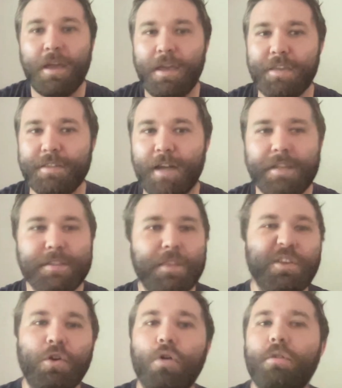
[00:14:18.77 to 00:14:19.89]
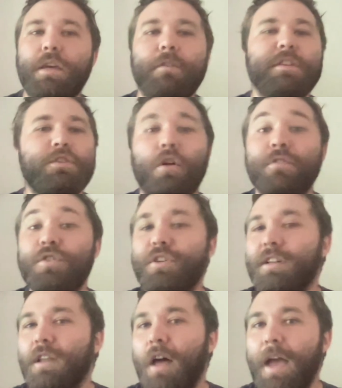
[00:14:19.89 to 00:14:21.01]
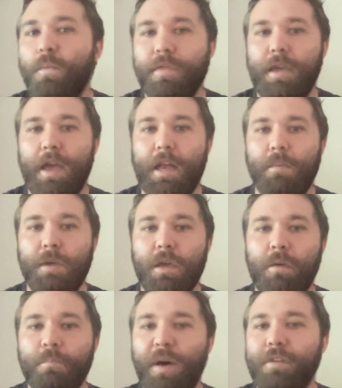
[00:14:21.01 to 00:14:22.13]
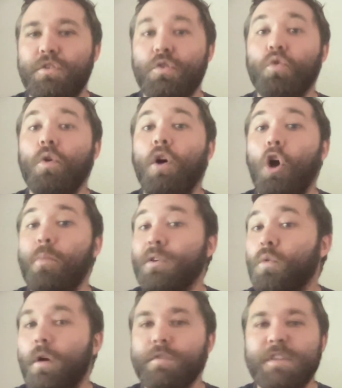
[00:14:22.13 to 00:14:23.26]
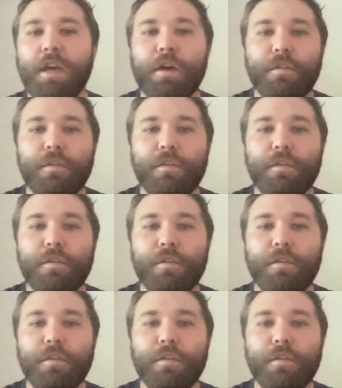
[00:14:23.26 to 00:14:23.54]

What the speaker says: He states that the goal here is not to collide with the enemy, but to, open quotes,